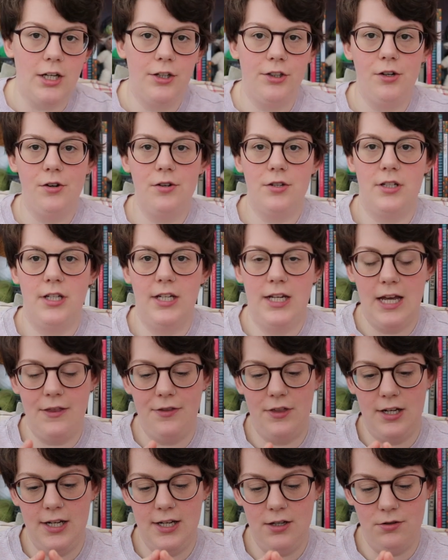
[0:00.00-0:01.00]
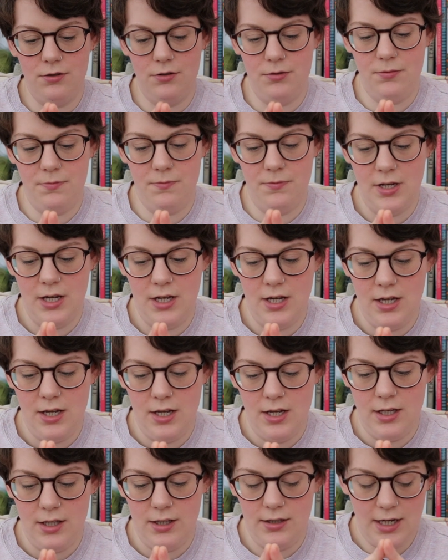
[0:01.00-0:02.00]
yarn usually, and the little
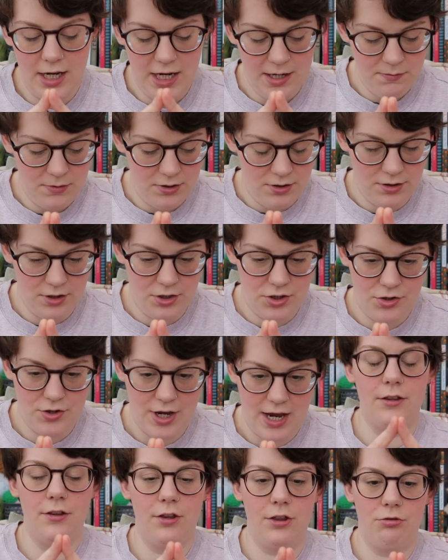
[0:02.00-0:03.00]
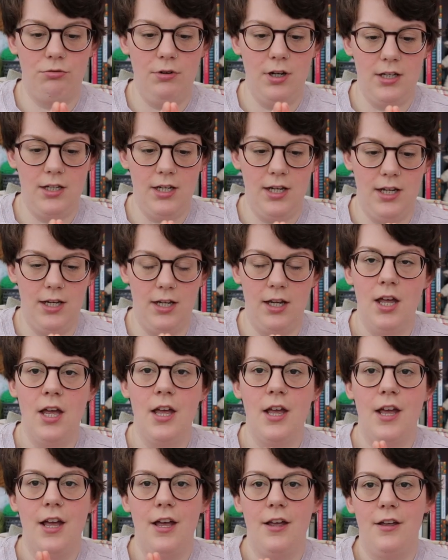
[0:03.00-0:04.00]
diamonds are 3D,
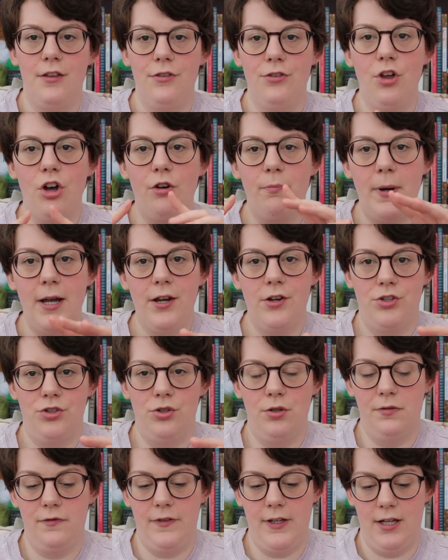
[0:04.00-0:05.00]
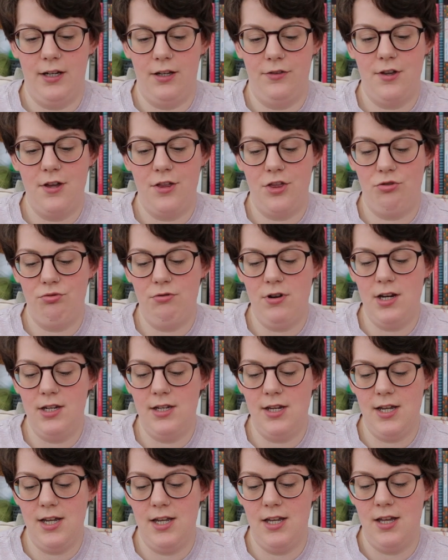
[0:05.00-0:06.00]
not by stuffing. They're
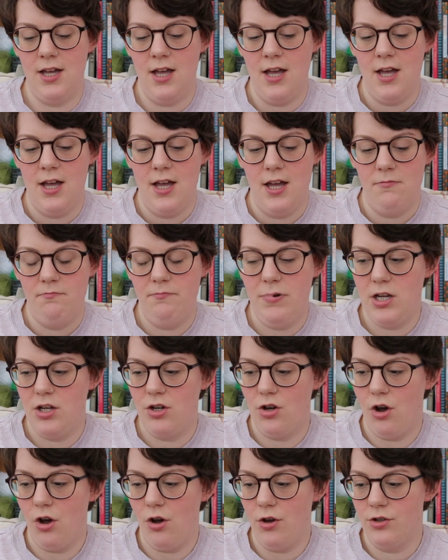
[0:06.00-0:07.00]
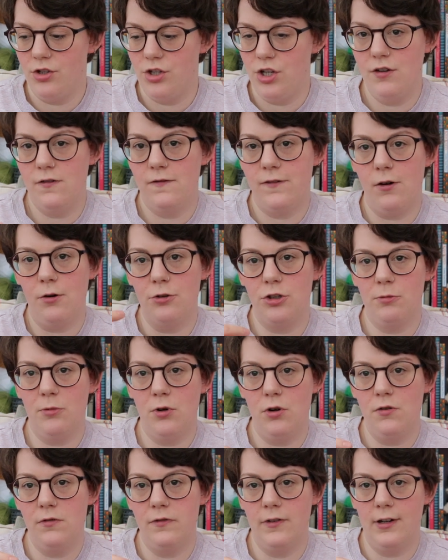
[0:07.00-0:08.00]
3D because you fold them
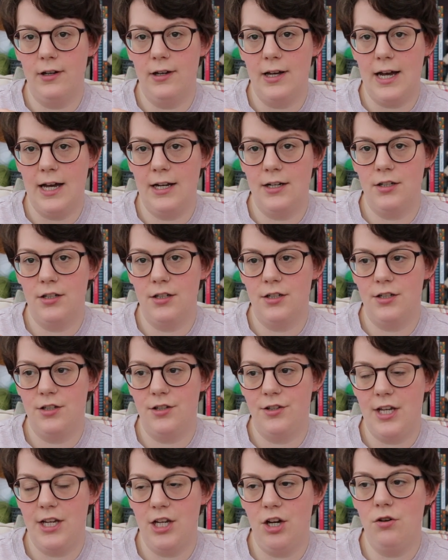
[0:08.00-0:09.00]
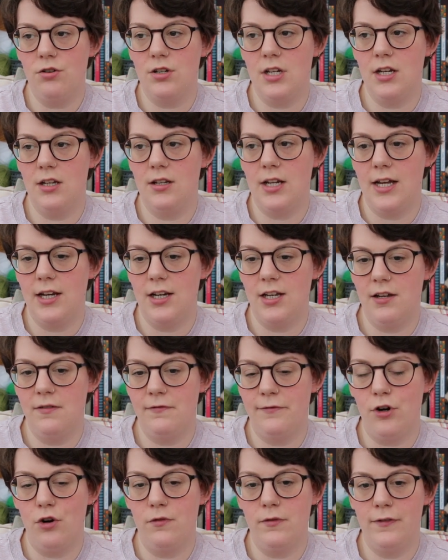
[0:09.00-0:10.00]
over and they usually like
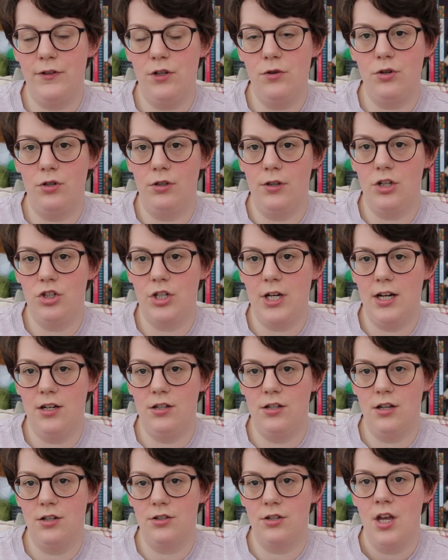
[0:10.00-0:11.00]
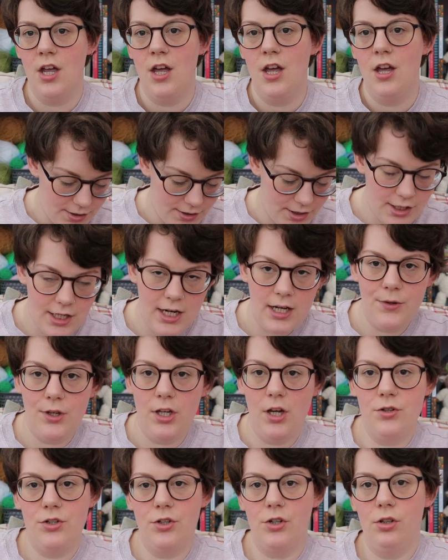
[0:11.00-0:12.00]
involve a few color changes. So the yarn
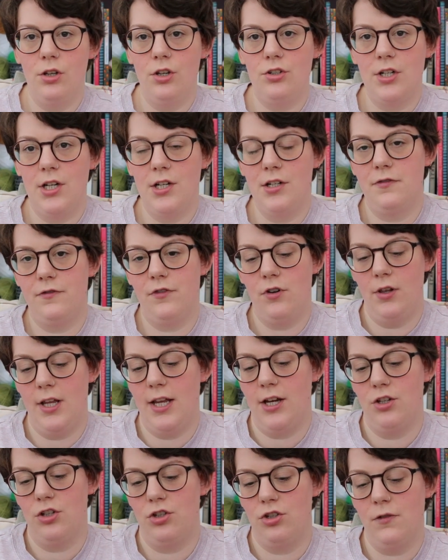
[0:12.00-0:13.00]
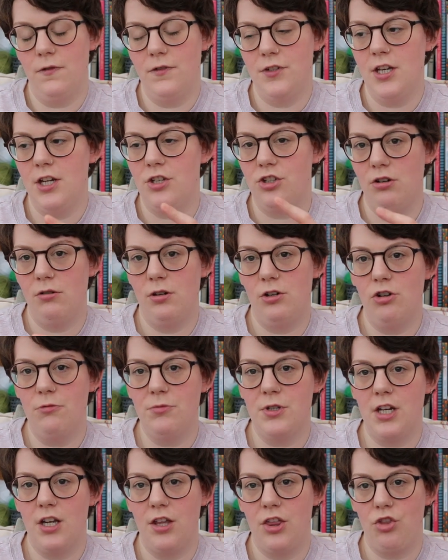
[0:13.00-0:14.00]
that you use a color change for like stuffs it, so it
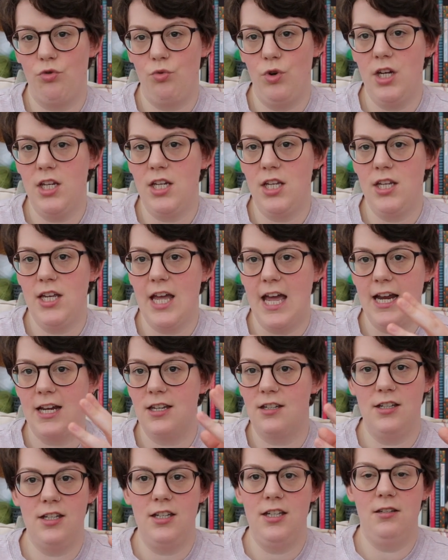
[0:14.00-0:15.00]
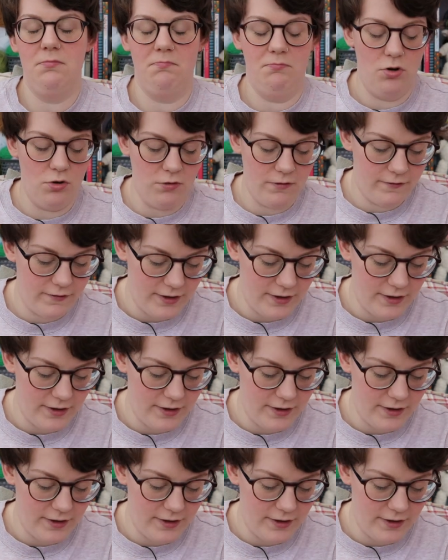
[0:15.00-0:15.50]
comes like a 3D hexi puff